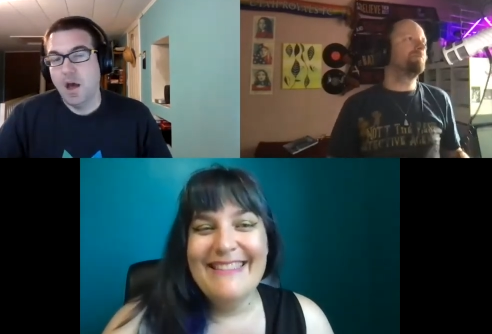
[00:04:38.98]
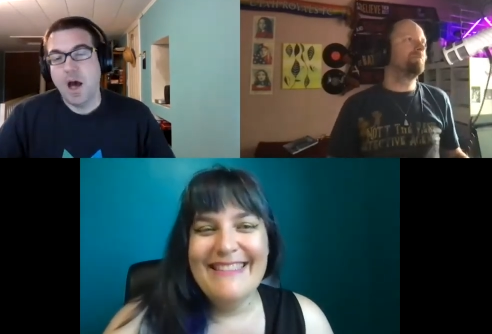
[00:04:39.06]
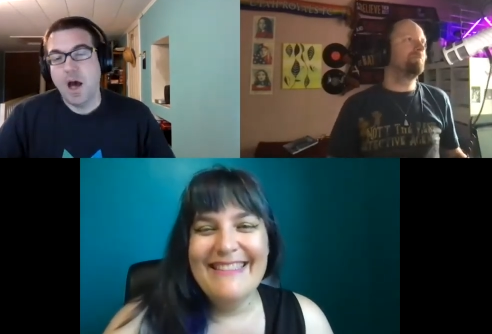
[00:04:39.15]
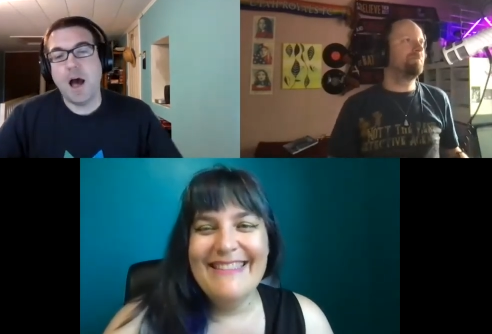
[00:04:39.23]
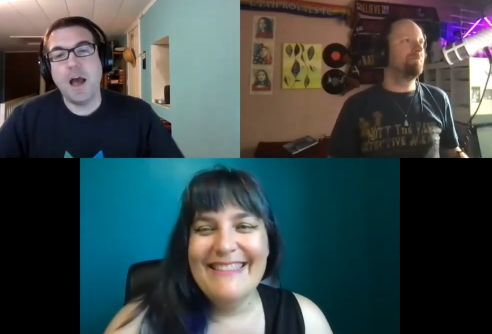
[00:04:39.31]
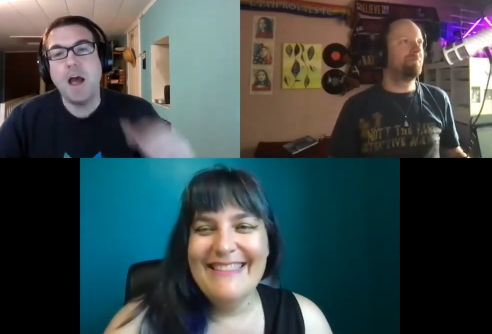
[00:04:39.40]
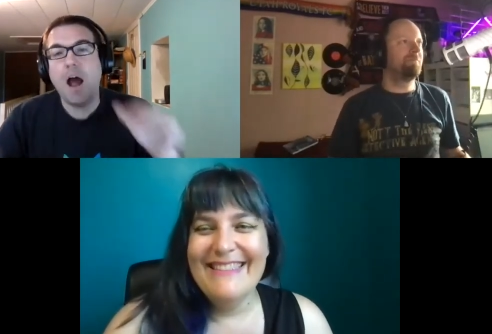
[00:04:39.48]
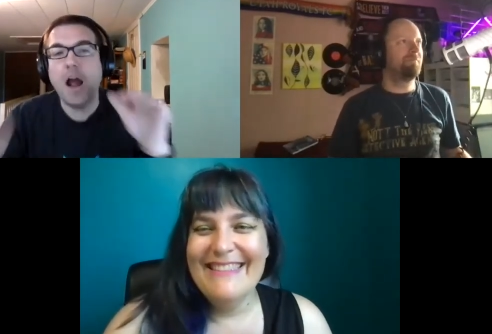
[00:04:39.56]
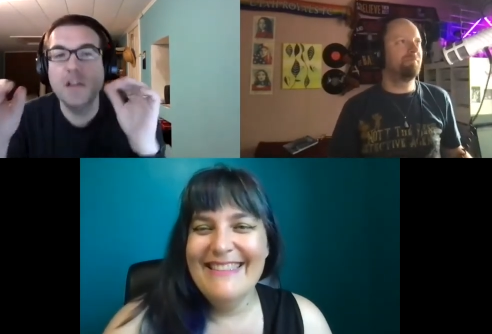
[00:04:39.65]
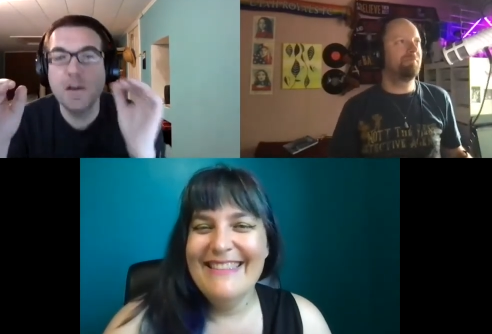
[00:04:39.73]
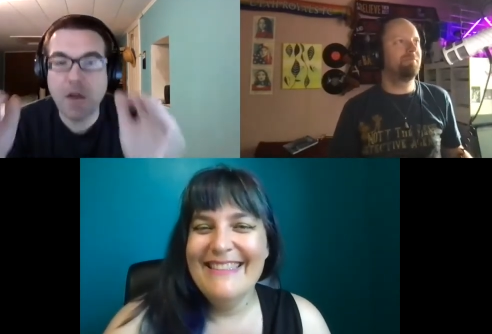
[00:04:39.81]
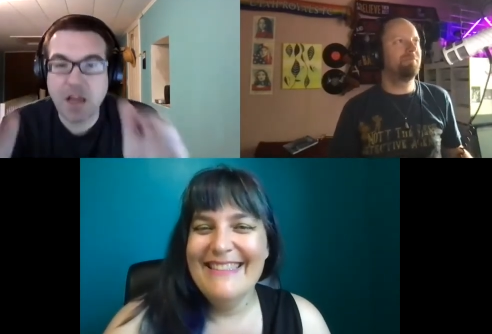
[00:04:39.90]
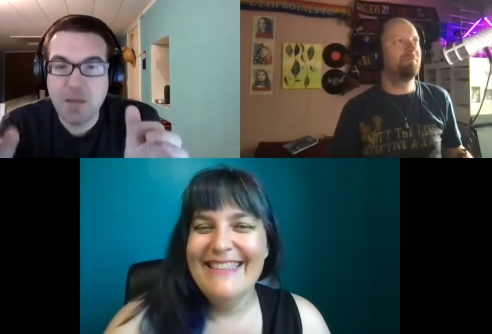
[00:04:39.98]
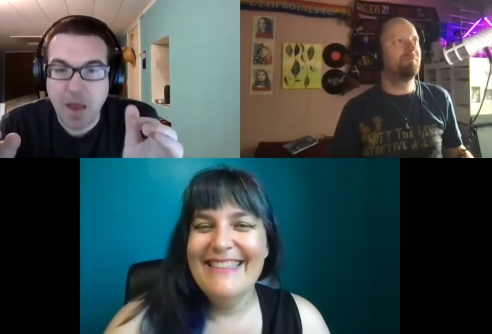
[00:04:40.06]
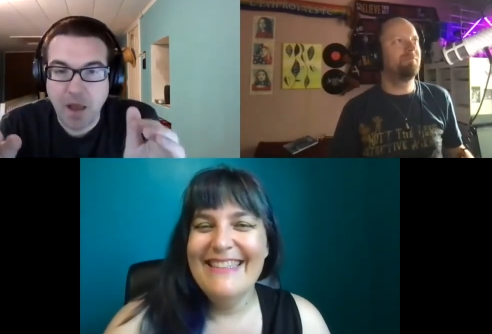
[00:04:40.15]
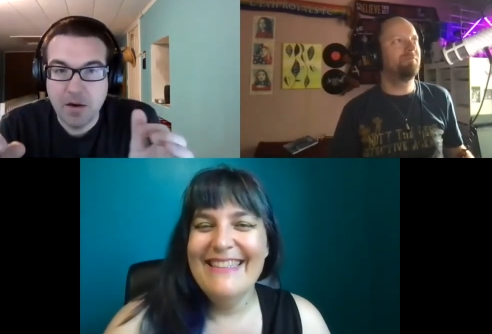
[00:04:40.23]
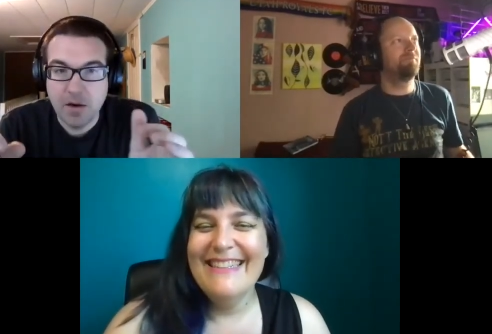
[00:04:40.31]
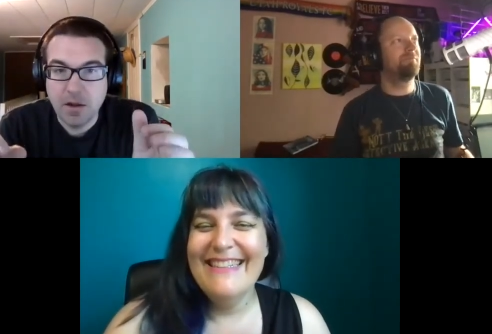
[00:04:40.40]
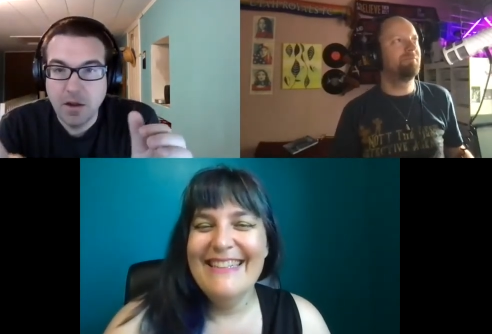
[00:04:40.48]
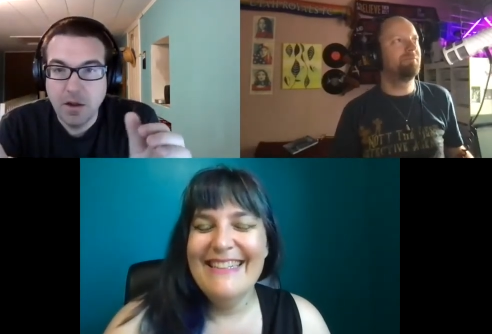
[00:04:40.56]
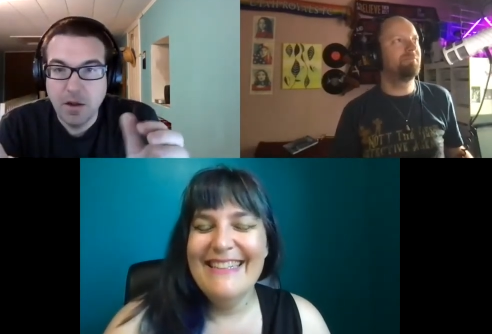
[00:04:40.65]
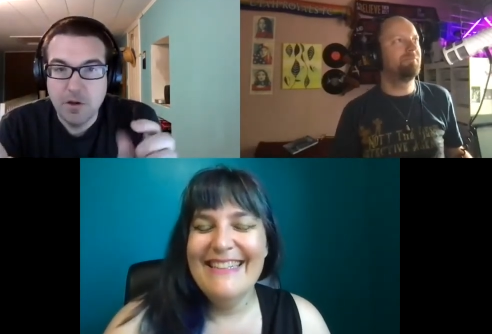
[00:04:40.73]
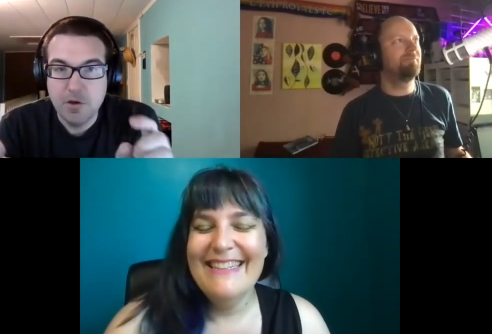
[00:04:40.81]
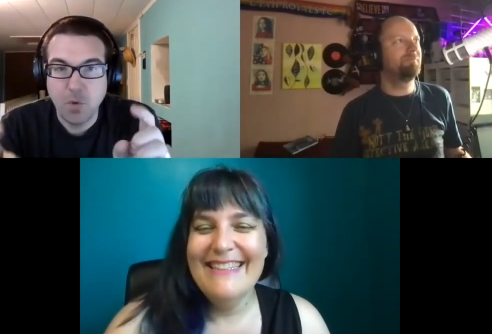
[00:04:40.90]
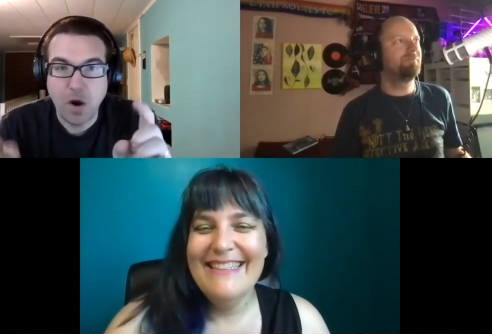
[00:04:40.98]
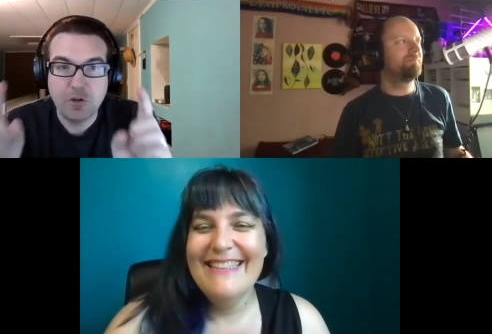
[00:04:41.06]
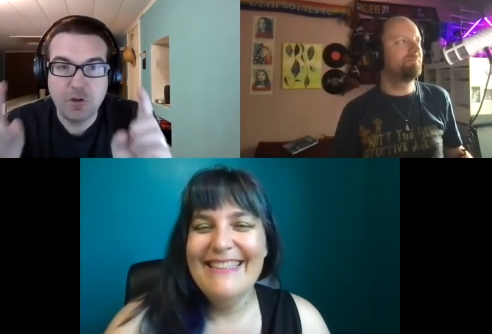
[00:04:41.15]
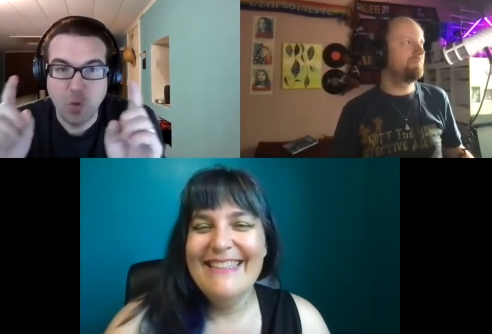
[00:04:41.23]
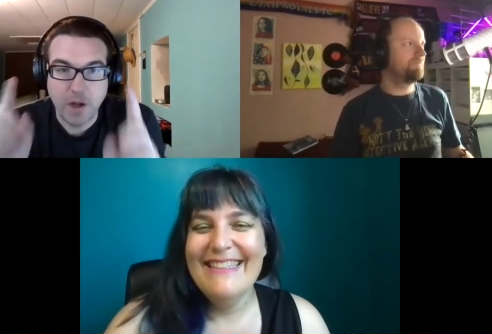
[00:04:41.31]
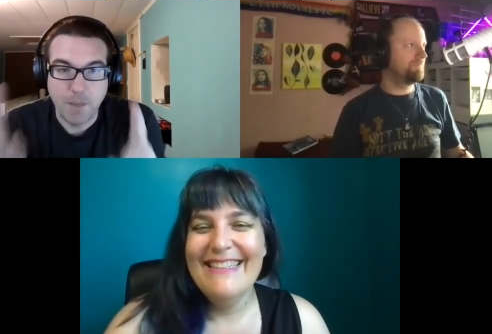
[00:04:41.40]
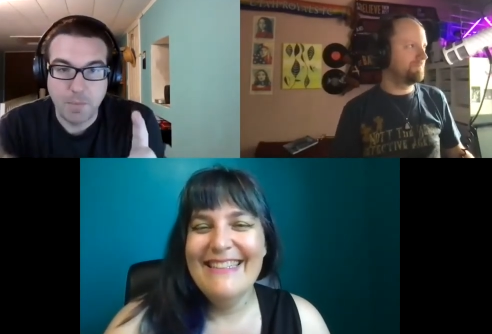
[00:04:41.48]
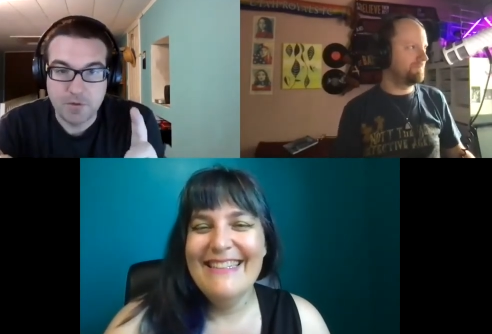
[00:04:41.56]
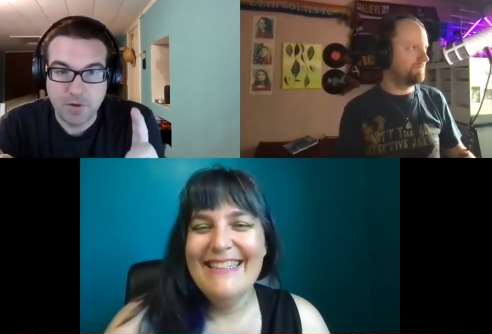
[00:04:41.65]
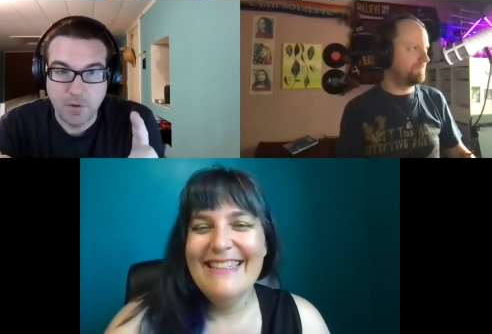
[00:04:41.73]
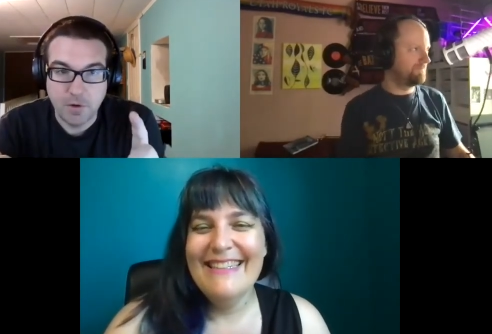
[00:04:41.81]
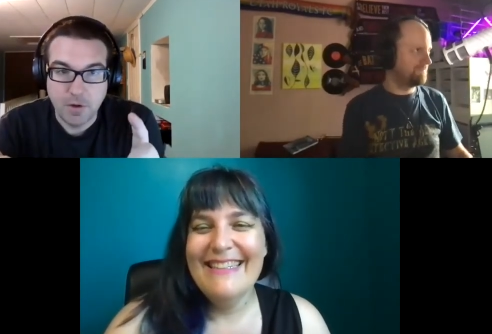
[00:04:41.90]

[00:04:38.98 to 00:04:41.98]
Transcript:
Speaker 1: I highly recommend you watch one episode.